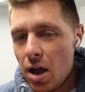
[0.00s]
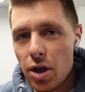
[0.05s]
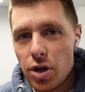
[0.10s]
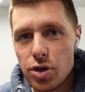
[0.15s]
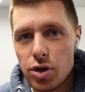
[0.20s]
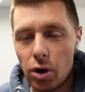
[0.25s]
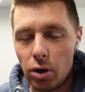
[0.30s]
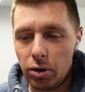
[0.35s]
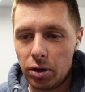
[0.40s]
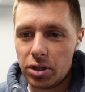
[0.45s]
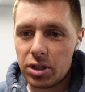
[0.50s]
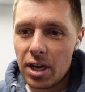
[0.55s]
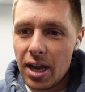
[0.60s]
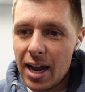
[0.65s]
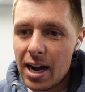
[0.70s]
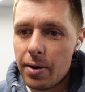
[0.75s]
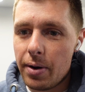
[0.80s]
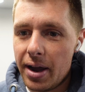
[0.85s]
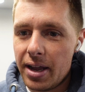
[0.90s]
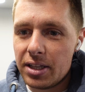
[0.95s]
yonks.
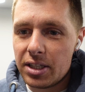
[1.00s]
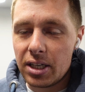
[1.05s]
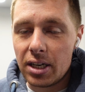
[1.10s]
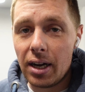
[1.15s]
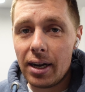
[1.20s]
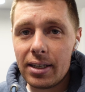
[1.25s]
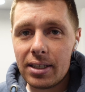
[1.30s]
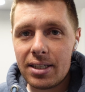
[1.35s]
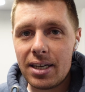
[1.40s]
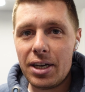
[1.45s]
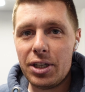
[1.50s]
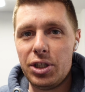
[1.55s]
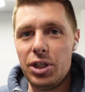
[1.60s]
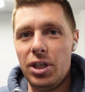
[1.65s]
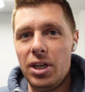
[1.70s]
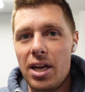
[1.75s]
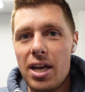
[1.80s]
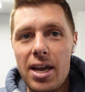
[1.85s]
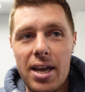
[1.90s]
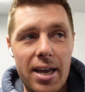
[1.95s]
Anyway, tonight's
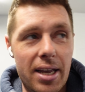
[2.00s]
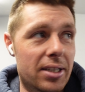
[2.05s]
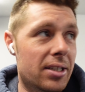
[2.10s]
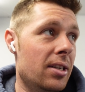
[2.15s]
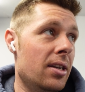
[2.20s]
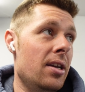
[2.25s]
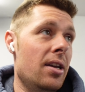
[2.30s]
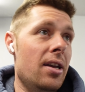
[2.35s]
session is